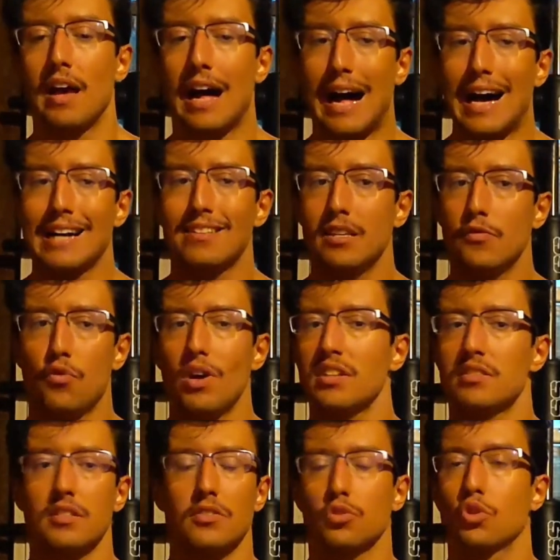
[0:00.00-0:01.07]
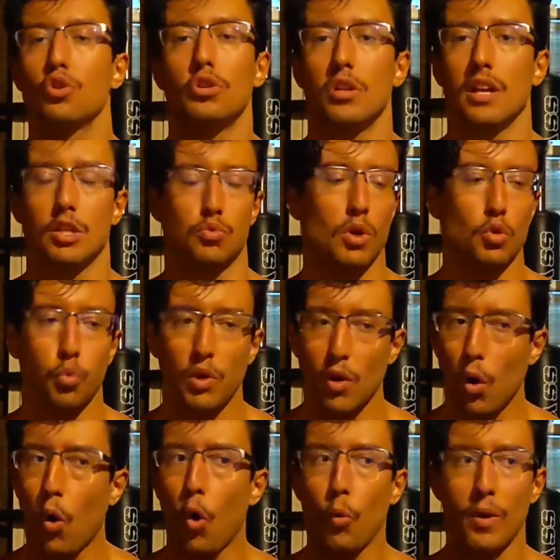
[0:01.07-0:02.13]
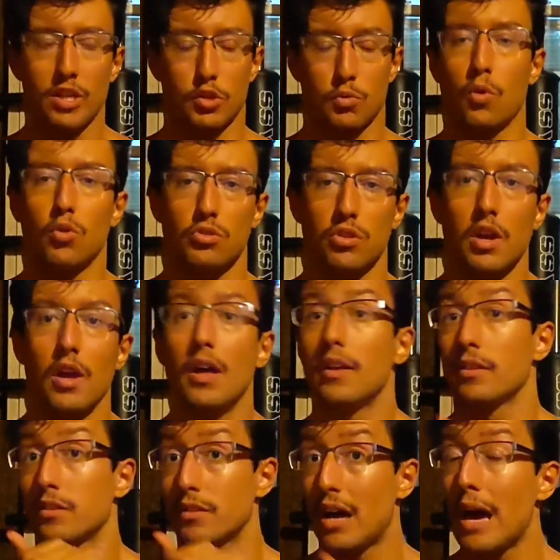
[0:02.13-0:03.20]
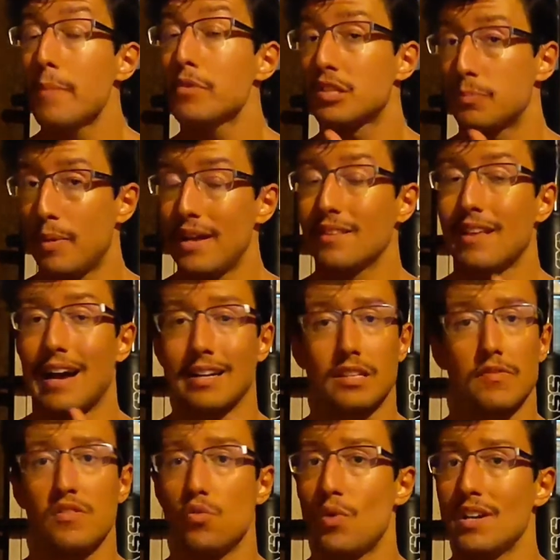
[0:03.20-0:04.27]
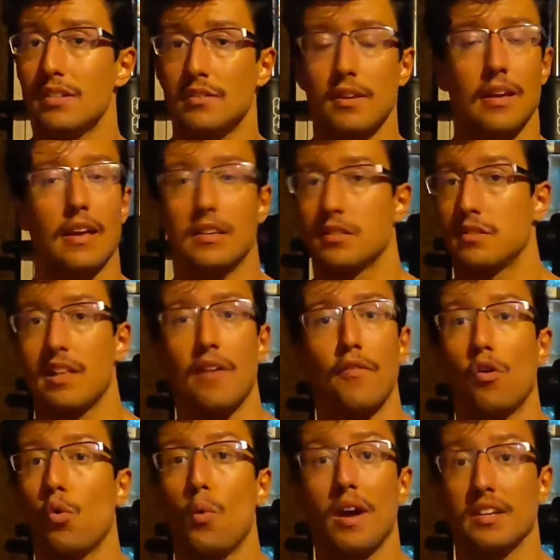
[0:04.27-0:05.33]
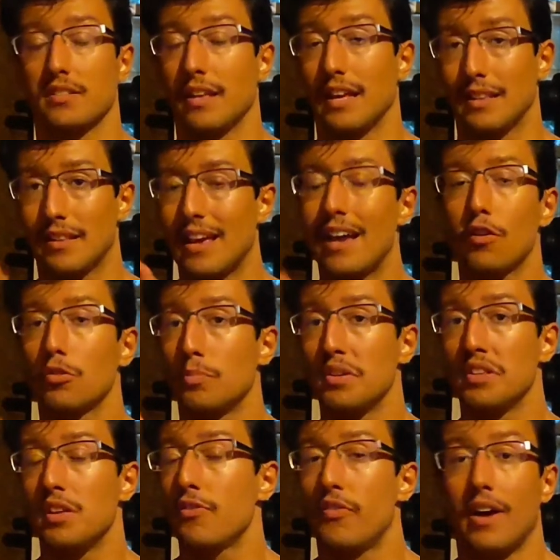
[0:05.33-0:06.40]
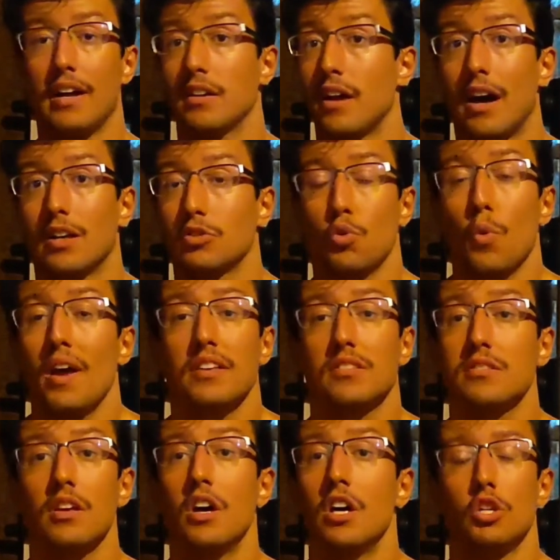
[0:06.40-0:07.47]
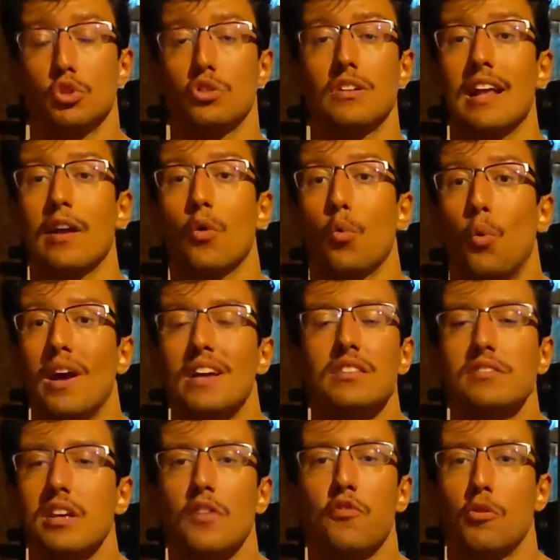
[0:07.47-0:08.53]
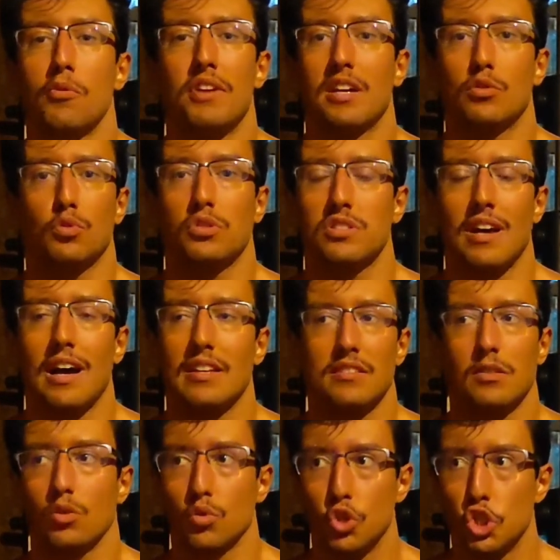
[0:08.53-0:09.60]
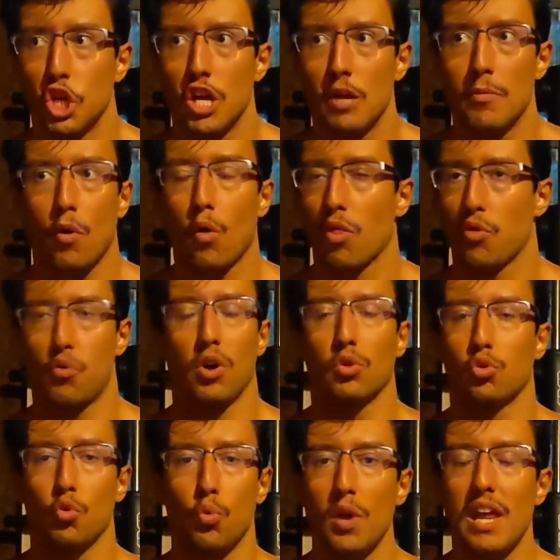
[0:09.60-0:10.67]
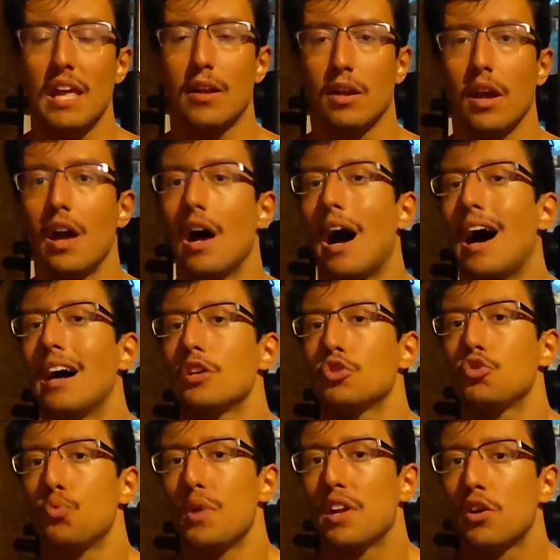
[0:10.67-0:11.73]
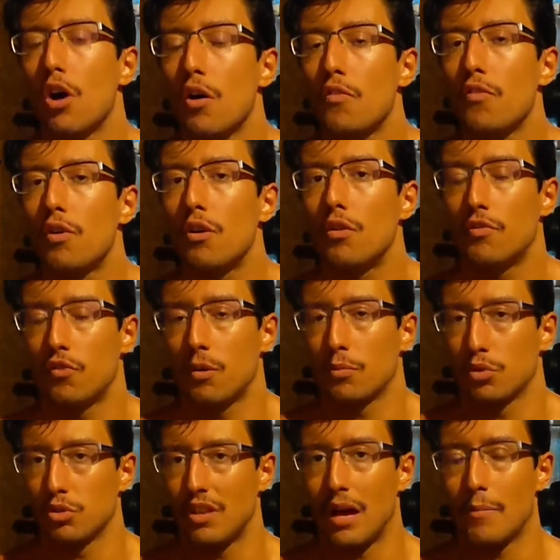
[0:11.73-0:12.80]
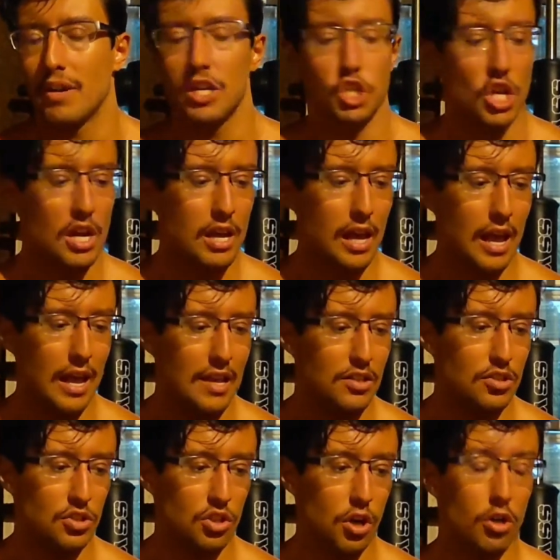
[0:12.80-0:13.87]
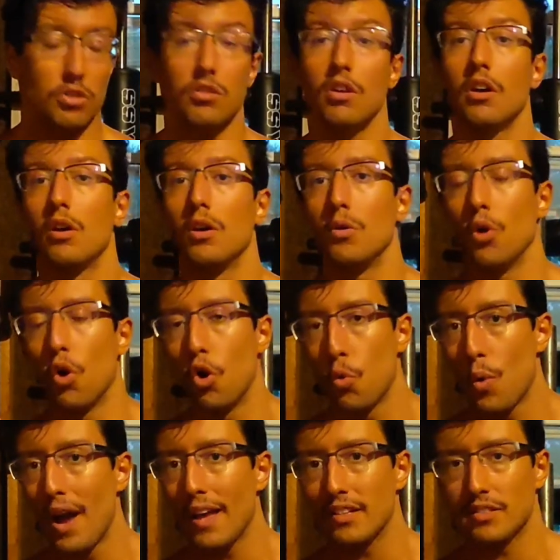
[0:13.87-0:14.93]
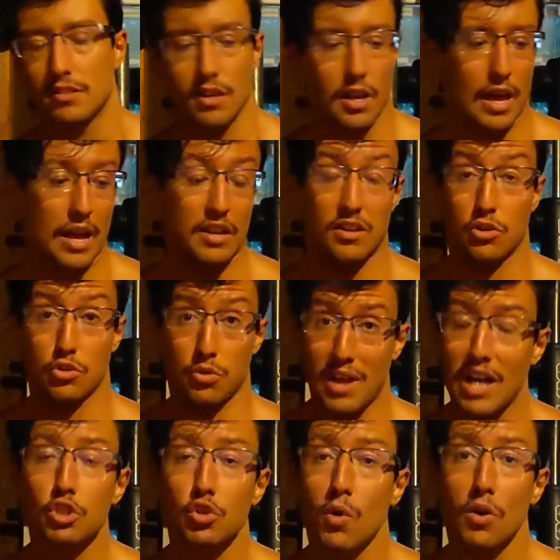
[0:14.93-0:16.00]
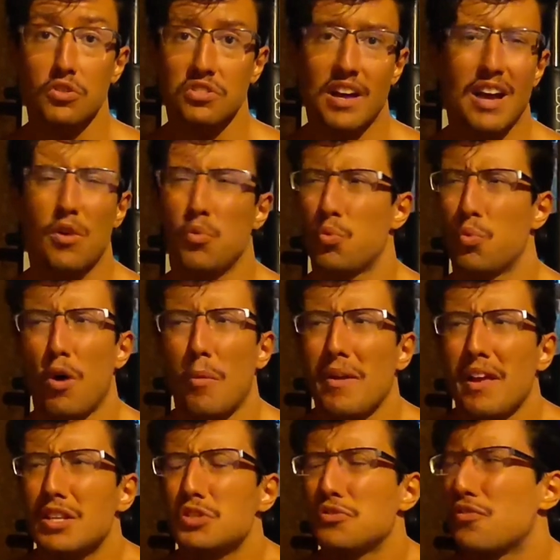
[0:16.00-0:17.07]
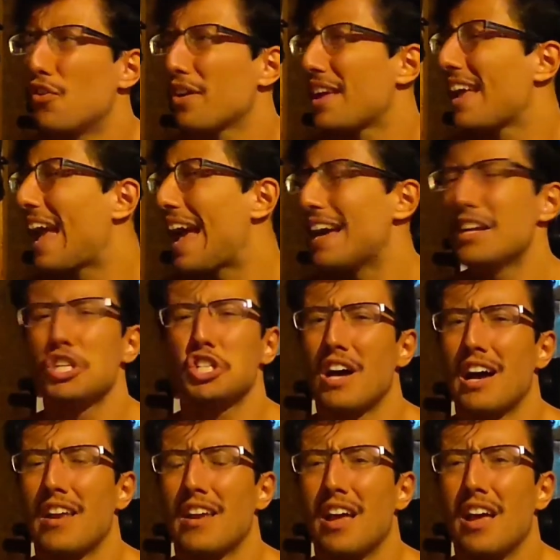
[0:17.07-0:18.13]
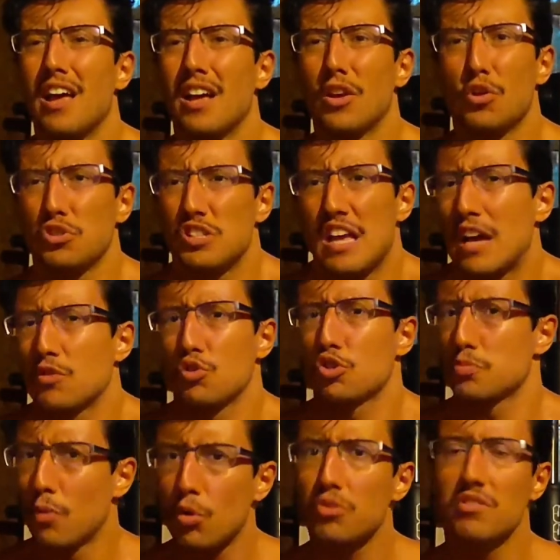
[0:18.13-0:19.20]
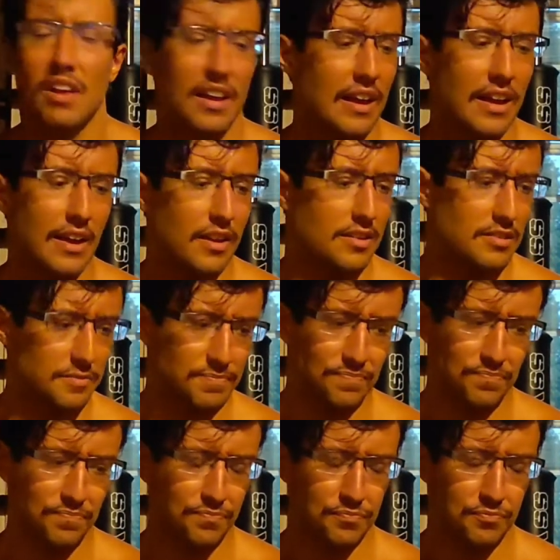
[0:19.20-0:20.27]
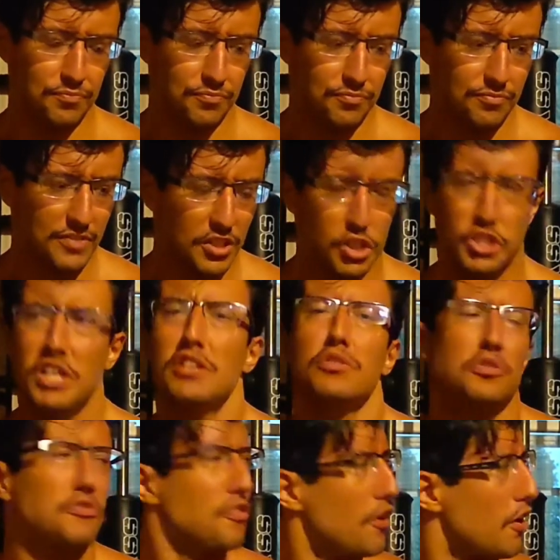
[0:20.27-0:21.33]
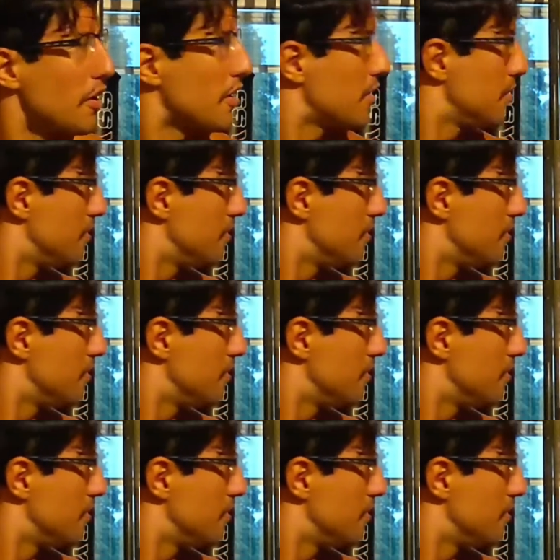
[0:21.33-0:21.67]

Active rest is good. It's what we always want. Time spent actively resting is never a waste. It cannot be defined as a waste. Just like resting from an exercise in the gym or throughout the week as you recover from the damage is not a waste. And there's an asshole outside rubbing his fucking engine because he had a small dick, I guess. Jesus fuck.